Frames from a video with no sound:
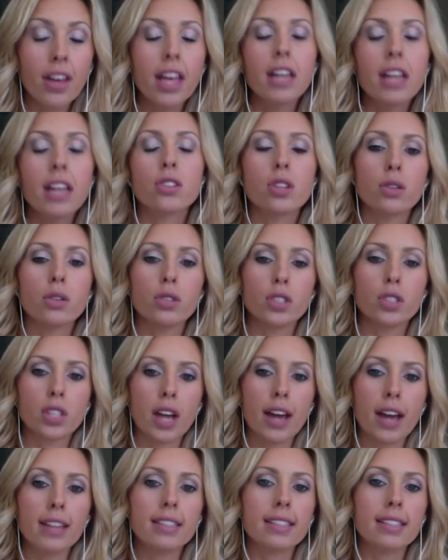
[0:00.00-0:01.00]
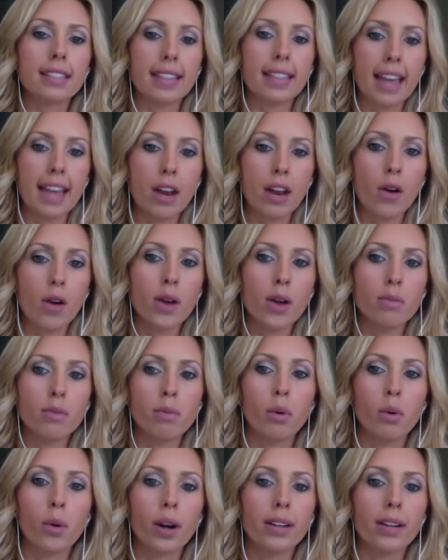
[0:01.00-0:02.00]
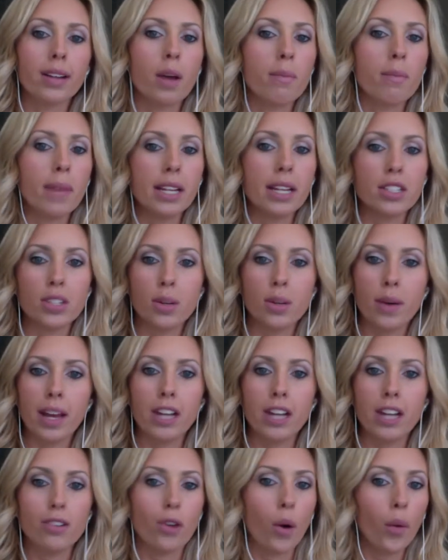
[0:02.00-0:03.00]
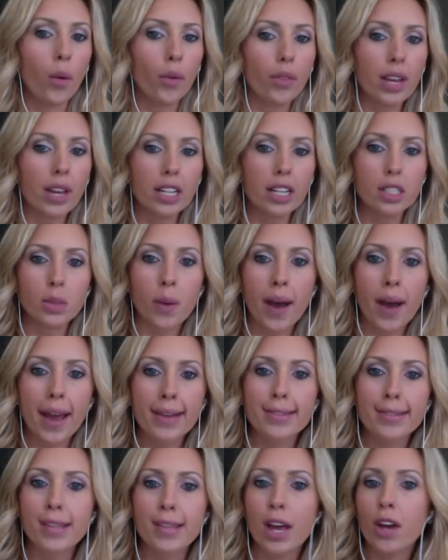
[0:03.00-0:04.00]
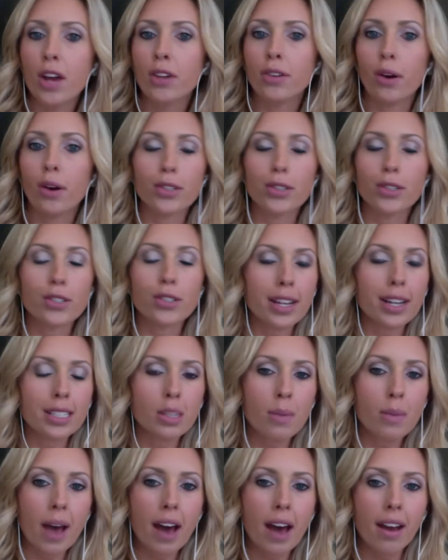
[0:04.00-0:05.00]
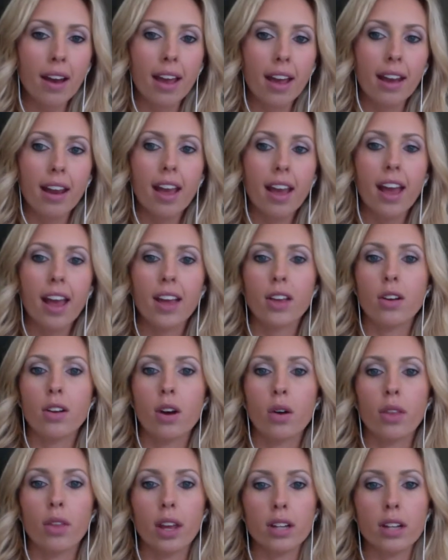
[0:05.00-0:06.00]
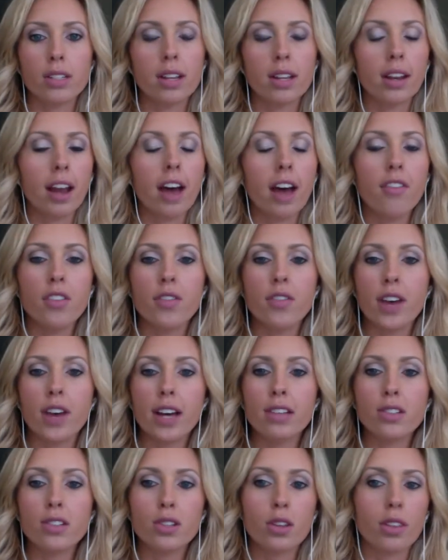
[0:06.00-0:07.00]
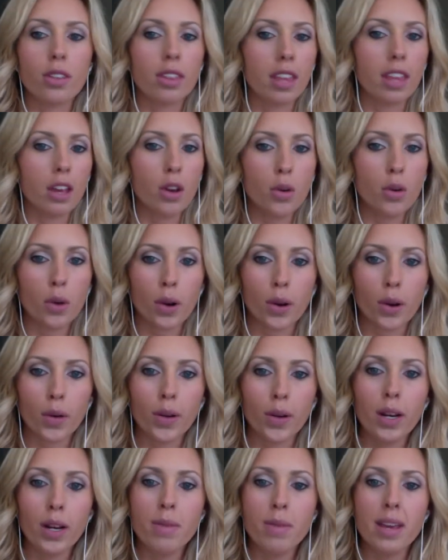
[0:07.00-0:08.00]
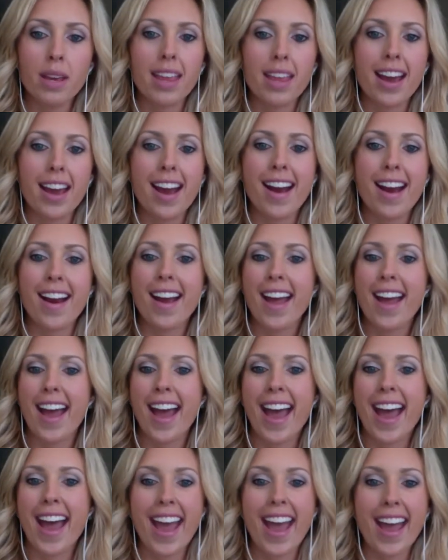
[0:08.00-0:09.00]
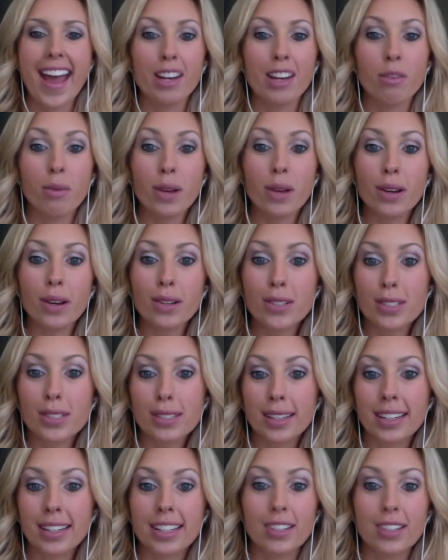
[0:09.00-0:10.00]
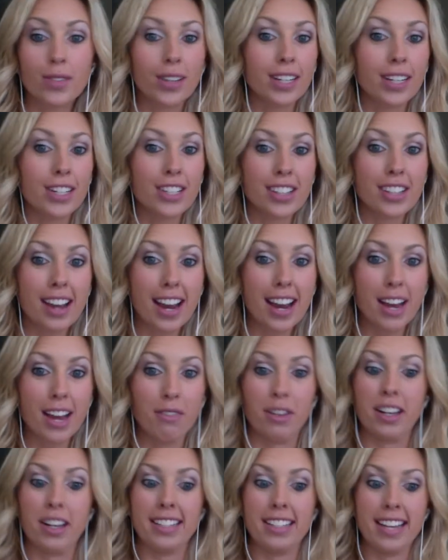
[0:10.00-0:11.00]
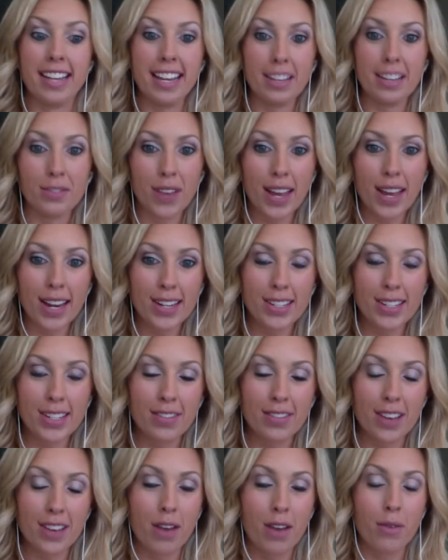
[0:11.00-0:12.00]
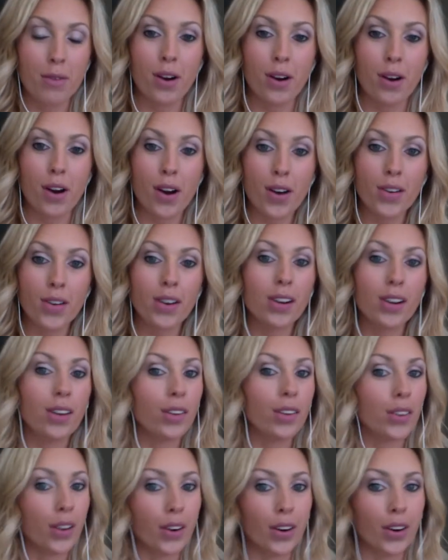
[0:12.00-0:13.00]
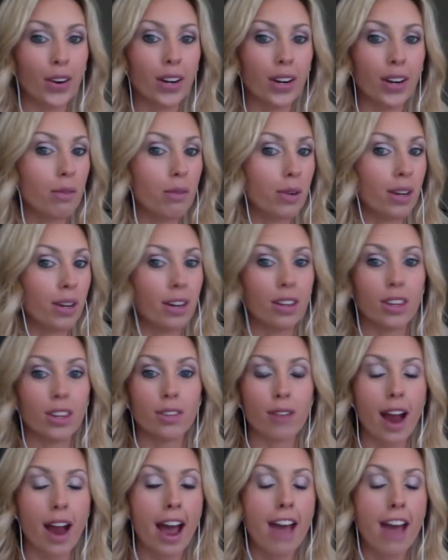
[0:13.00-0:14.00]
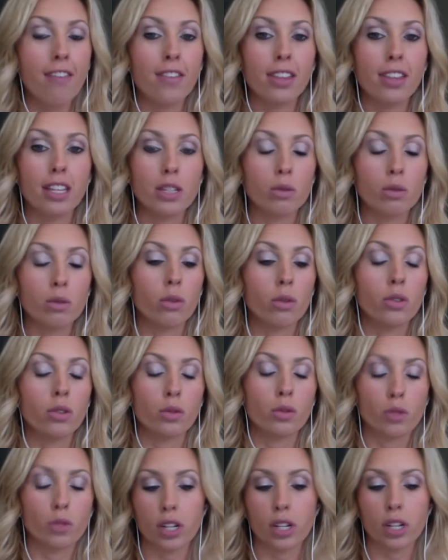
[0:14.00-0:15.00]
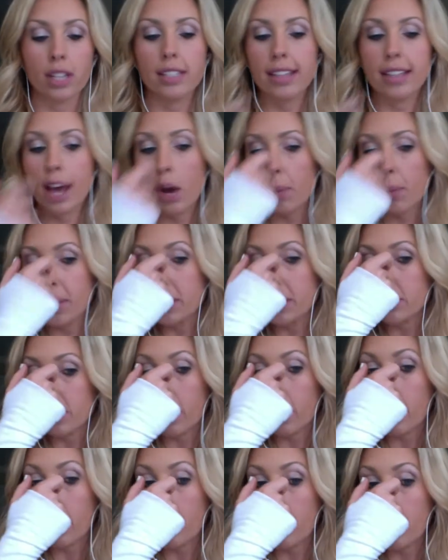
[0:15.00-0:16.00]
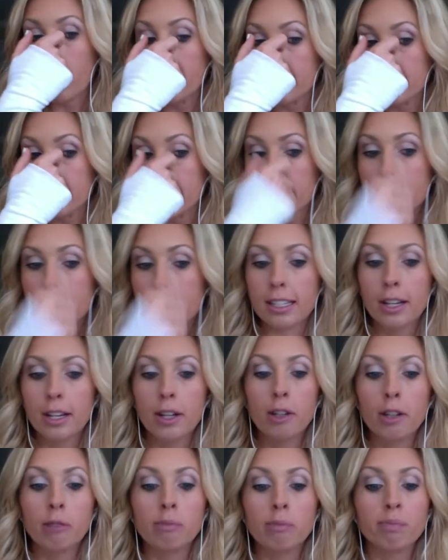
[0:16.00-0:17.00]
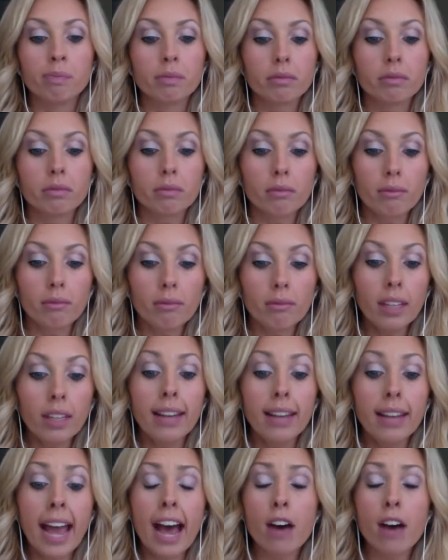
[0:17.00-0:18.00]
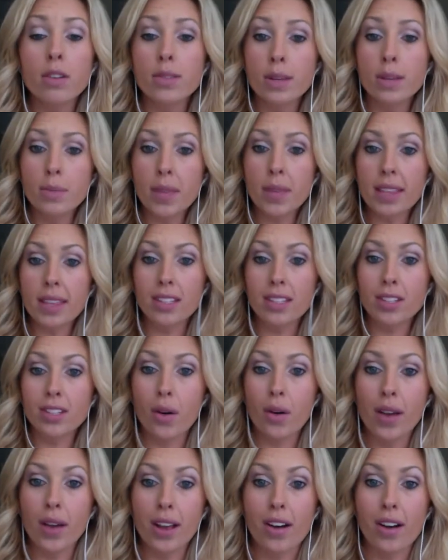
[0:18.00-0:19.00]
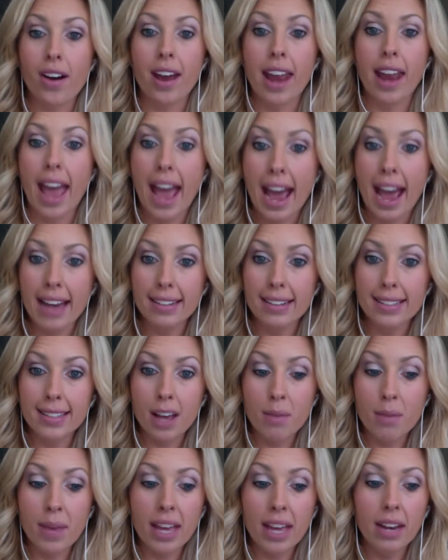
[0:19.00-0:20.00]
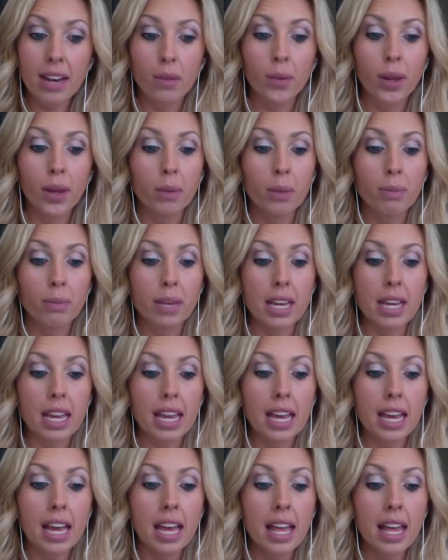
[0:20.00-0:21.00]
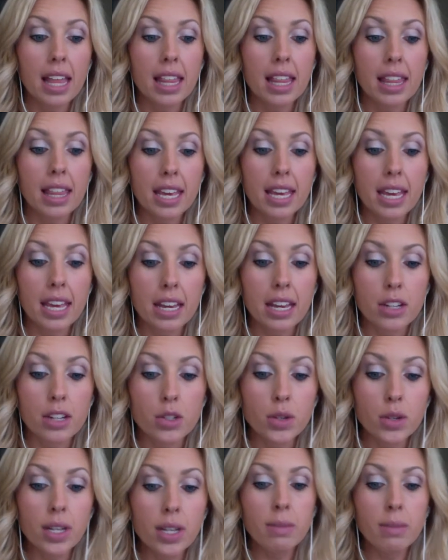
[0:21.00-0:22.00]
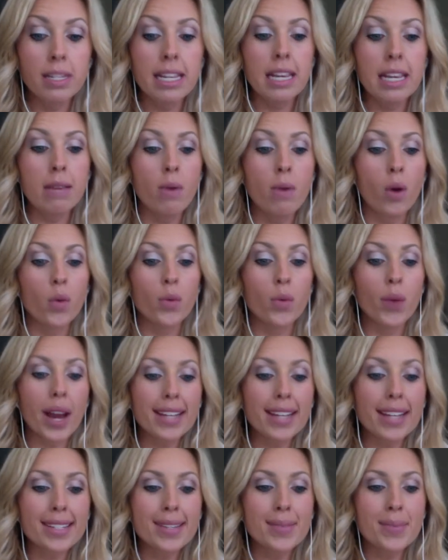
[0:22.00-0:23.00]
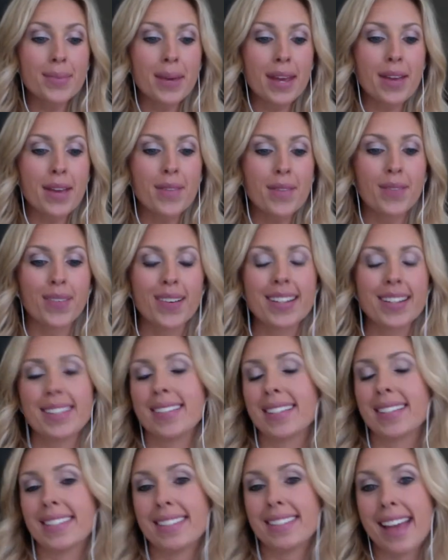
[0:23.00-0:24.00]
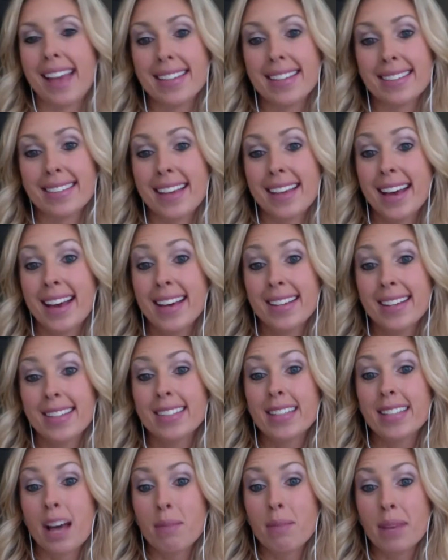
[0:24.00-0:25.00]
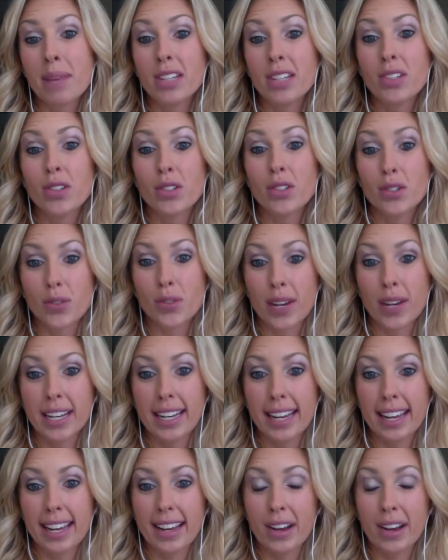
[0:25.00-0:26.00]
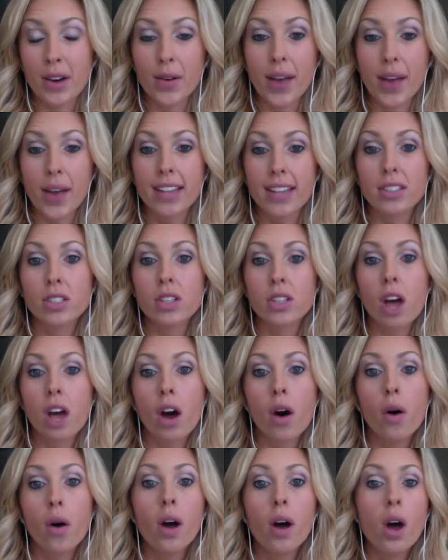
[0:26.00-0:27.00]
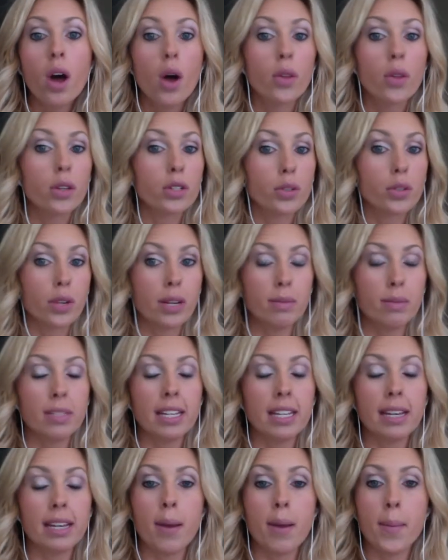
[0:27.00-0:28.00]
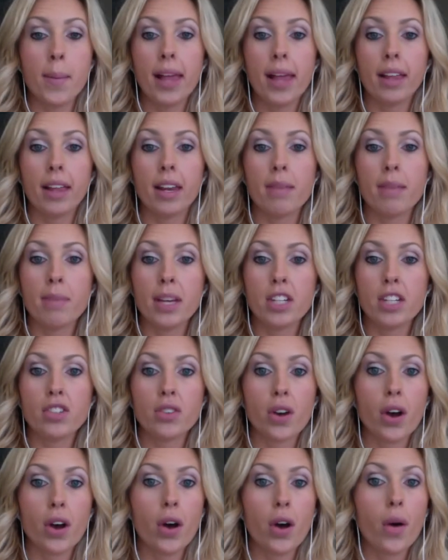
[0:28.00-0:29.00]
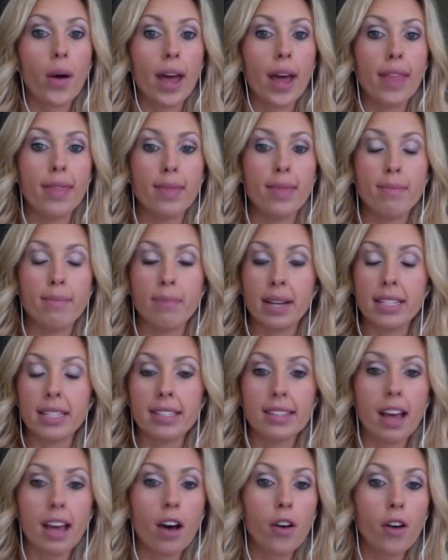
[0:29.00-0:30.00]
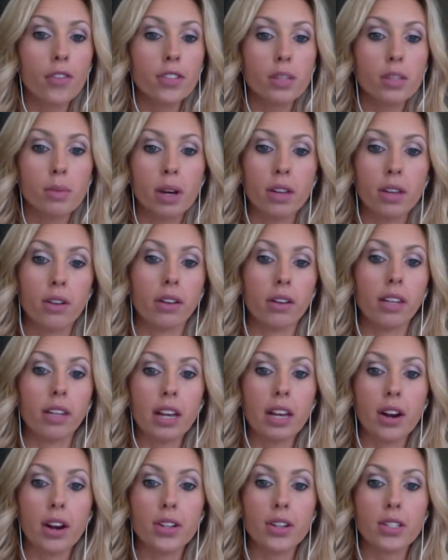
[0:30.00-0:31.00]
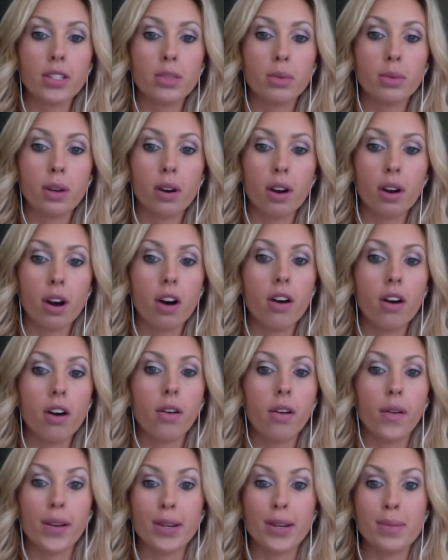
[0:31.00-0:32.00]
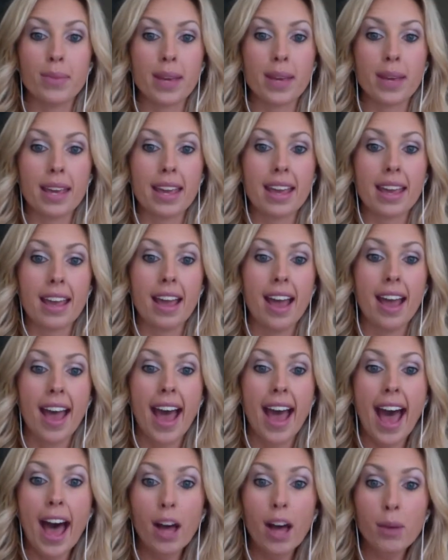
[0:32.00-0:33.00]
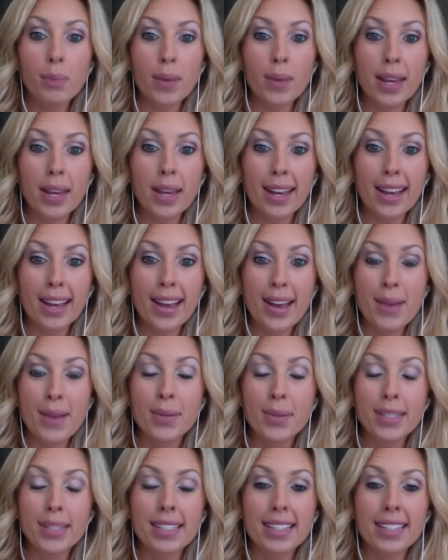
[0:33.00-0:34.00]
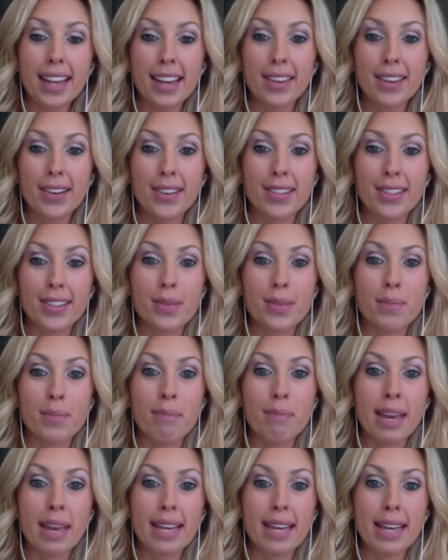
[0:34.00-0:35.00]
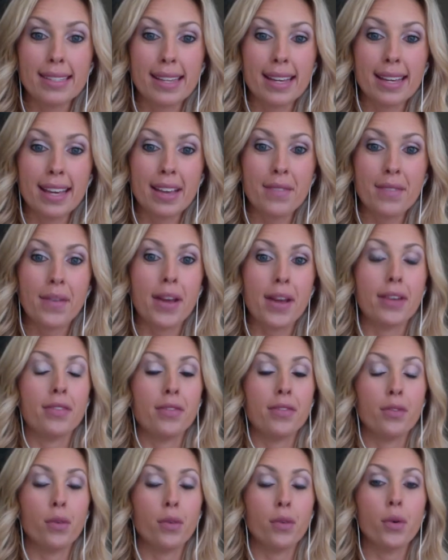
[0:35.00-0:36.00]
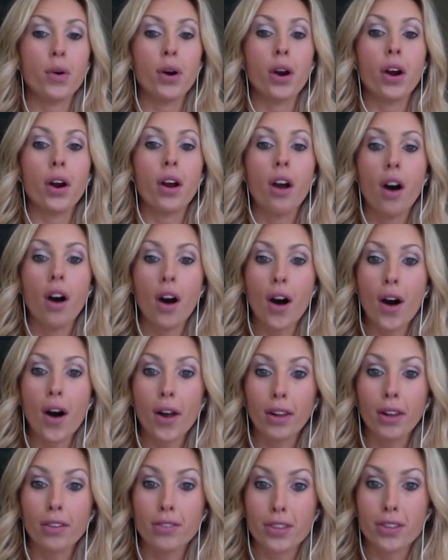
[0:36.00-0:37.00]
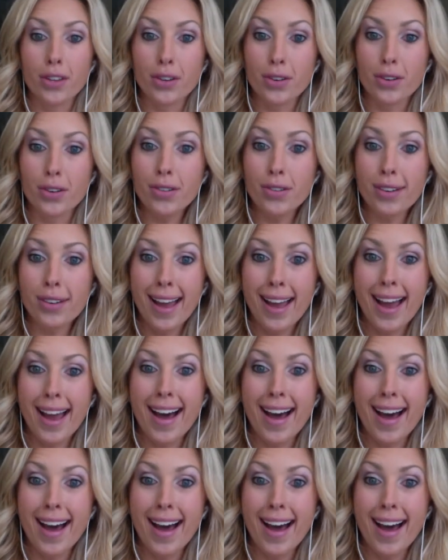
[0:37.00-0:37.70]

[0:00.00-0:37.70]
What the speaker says: So just get on board, commit to it. Don't think twice. Don't stress about it. You know, there's enough of us who are going to be there, and we're gonna shine. We're gonna take advantage of it. We're all gonna learn, and we're gonna thrive, and this will just help us grow our businesses. Now, something that's going on at Summit will be the Dream Team Recipe for Success Summit training. Okay, so the Dream Team, Melanie Mitro and myself, some other leaders, we are all going to be helping put together this amazing event for all of you.